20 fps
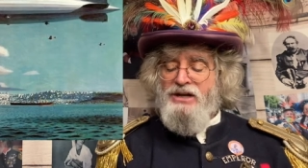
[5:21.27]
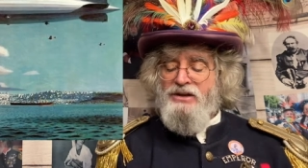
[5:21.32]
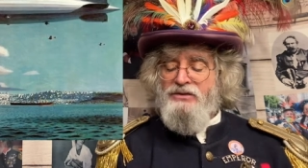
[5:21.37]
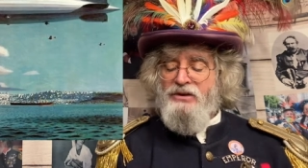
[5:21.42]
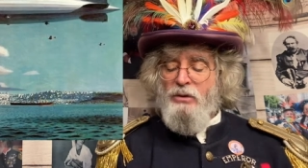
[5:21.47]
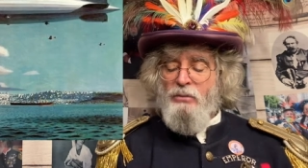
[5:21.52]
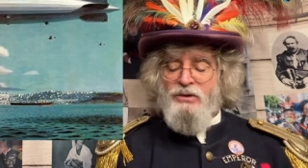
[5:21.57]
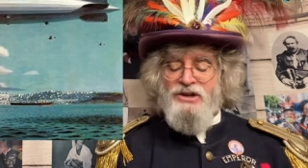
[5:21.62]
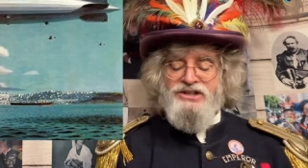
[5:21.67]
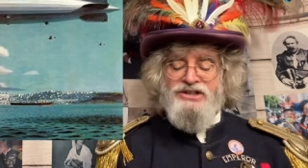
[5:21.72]

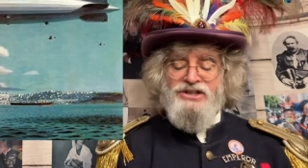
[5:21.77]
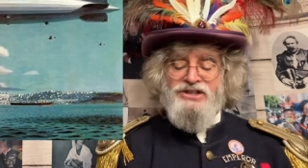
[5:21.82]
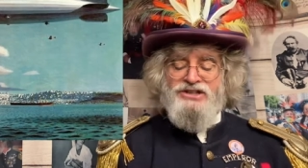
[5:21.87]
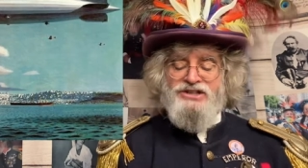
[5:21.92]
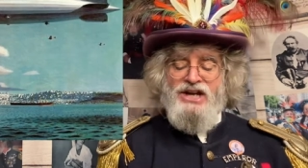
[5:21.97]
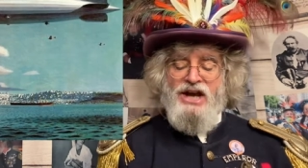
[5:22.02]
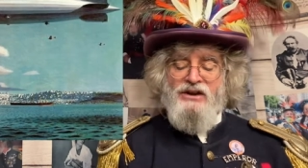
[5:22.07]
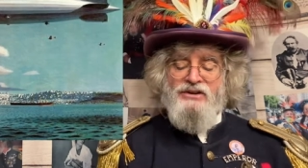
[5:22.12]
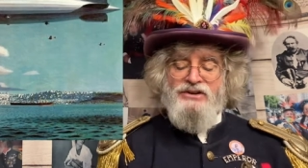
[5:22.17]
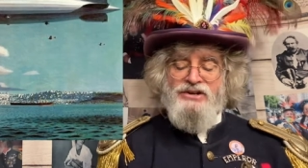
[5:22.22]
their whistles
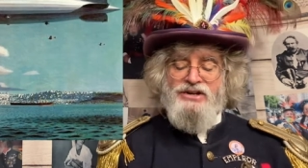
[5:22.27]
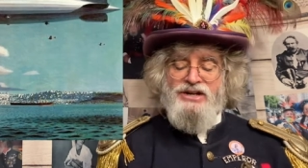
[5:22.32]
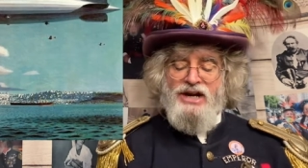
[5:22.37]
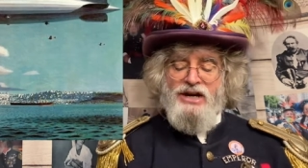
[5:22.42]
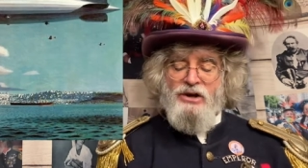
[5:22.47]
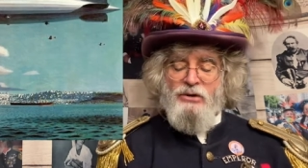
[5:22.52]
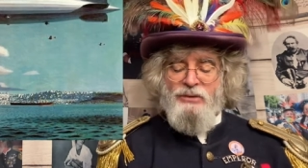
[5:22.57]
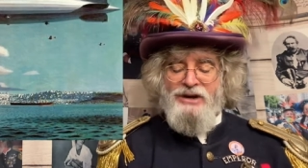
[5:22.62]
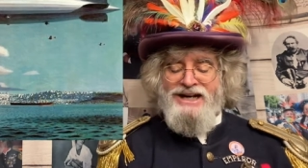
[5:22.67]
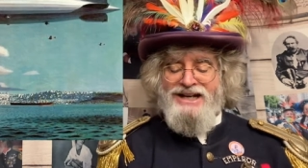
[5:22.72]
sounded, a
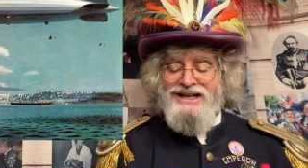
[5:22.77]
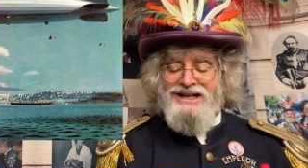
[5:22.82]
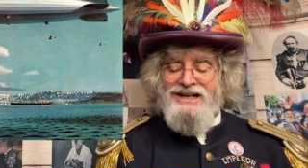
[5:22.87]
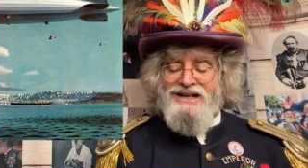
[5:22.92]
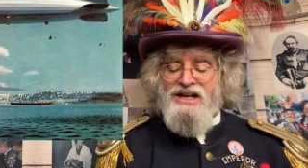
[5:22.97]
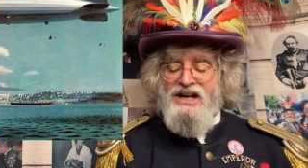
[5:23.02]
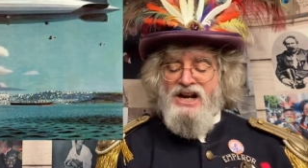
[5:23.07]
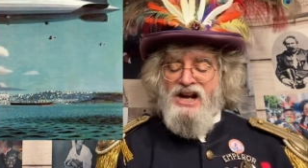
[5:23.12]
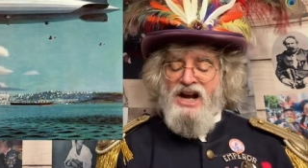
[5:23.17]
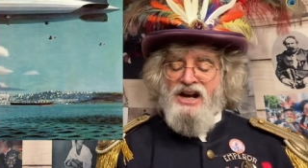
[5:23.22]

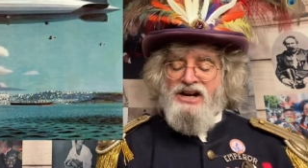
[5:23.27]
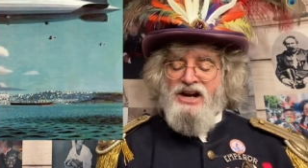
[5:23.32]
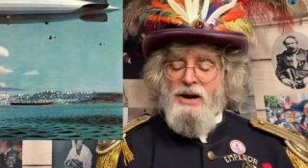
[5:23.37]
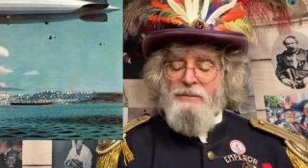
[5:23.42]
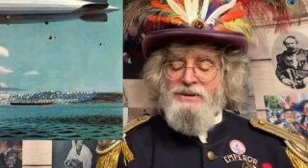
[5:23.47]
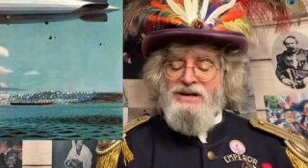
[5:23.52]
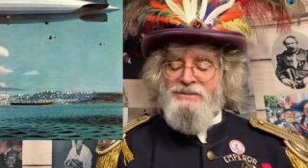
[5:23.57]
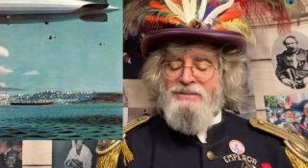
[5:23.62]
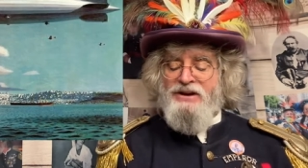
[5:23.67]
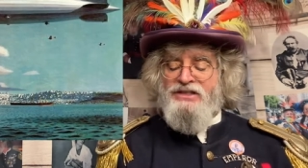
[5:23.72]
greeting,
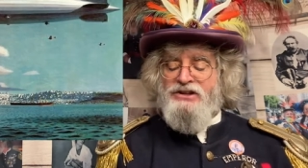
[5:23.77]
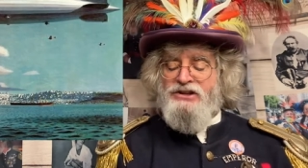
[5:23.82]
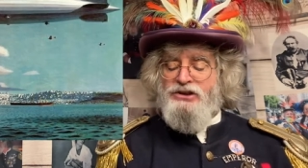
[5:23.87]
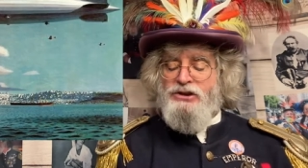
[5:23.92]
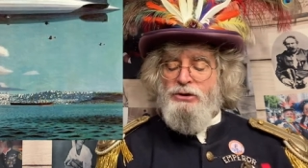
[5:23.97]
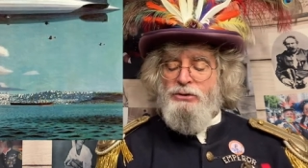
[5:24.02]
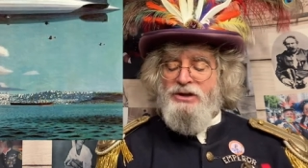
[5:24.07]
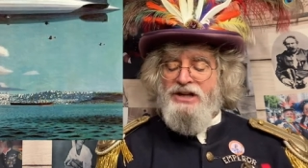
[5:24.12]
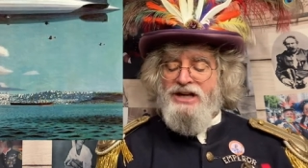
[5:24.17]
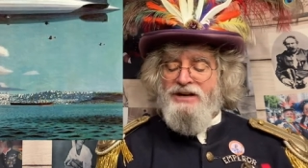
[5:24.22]
accompanied by the
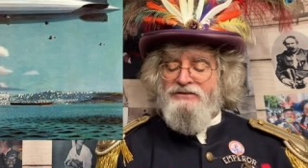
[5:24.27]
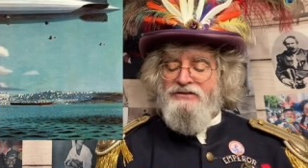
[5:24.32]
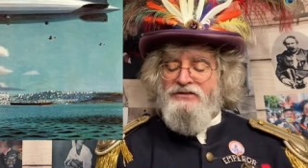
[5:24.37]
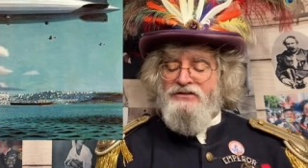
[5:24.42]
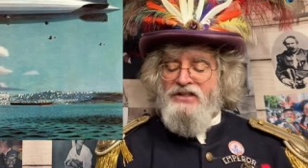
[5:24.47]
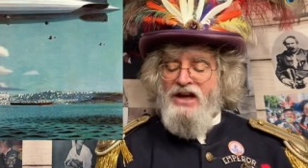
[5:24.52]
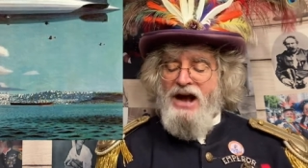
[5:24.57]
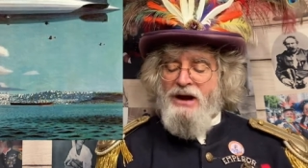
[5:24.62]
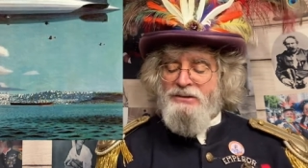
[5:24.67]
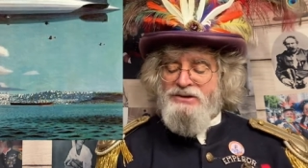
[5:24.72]
tooting of
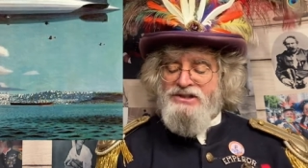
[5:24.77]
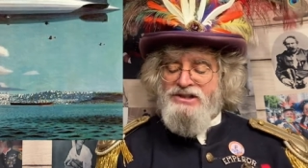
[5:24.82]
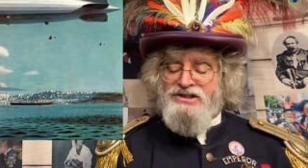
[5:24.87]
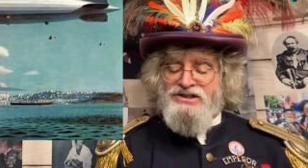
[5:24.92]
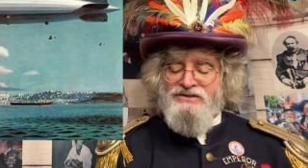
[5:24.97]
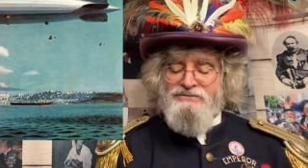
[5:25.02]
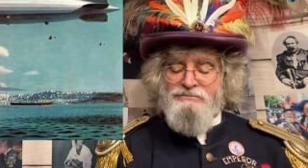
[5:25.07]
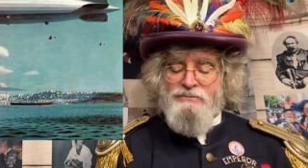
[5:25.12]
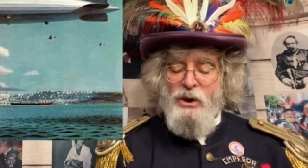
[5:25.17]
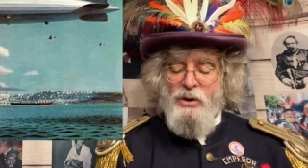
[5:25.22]
thousands
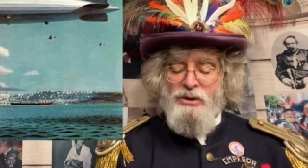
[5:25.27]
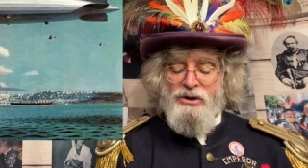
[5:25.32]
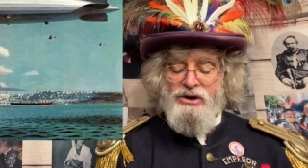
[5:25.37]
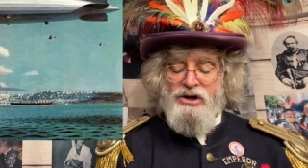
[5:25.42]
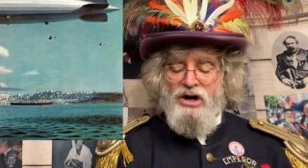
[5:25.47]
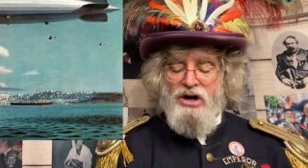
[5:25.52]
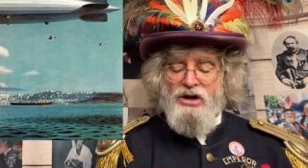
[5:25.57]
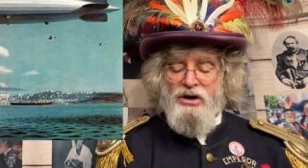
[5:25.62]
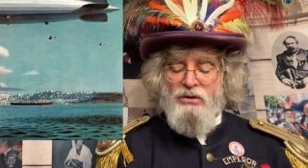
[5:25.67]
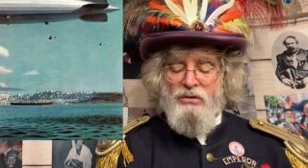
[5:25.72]
of motor
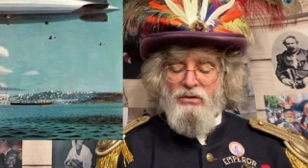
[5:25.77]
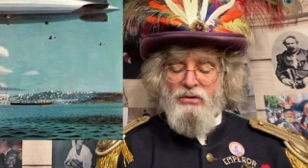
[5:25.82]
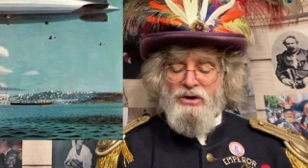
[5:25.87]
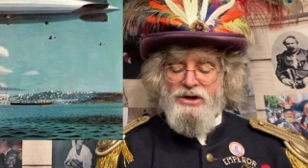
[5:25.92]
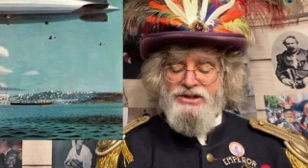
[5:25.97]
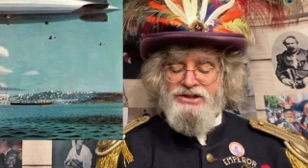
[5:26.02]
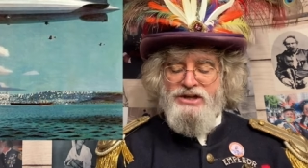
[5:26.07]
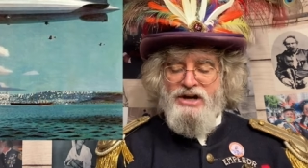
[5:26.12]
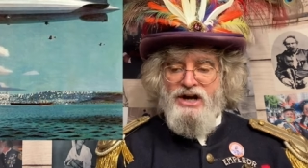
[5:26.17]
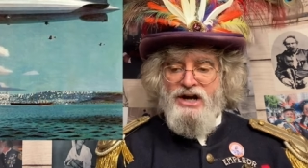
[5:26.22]
car
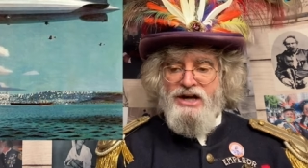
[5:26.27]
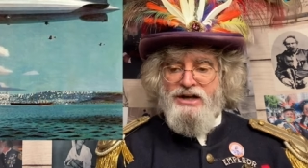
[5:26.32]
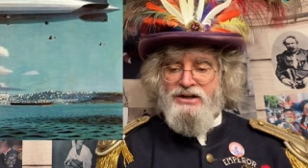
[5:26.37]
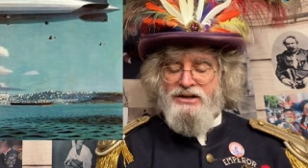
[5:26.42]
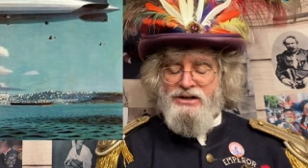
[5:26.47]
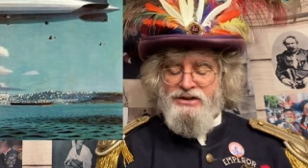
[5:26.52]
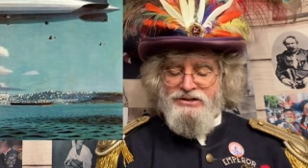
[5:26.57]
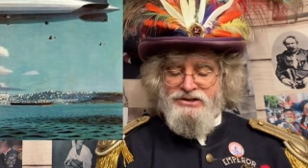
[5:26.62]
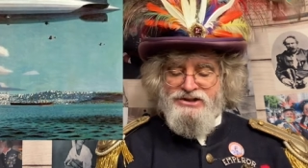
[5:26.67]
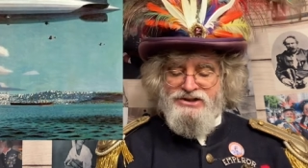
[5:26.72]
horns on
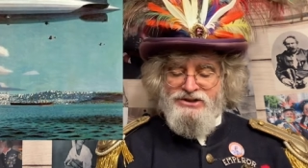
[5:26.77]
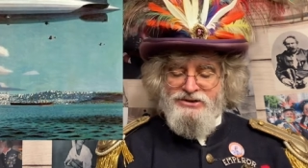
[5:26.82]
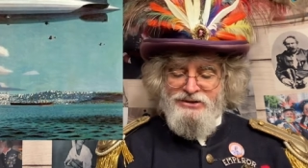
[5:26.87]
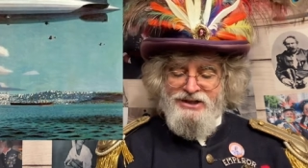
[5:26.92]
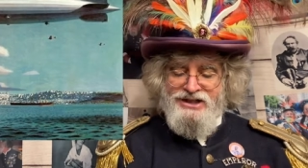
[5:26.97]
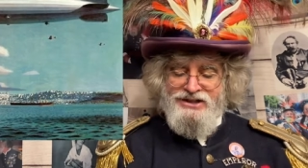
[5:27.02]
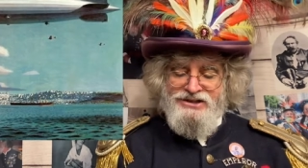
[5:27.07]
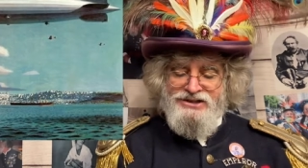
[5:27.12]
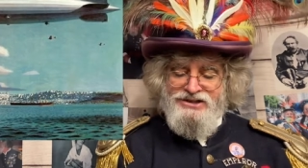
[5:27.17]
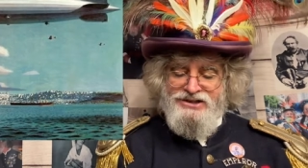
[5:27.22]
the
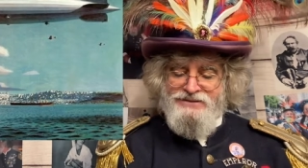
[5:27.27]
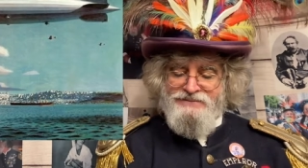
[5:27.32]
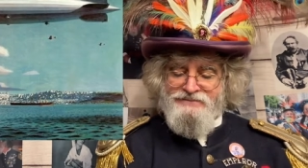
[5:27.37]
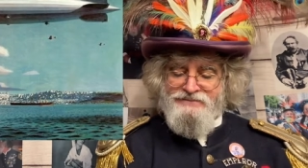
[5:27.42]
streets.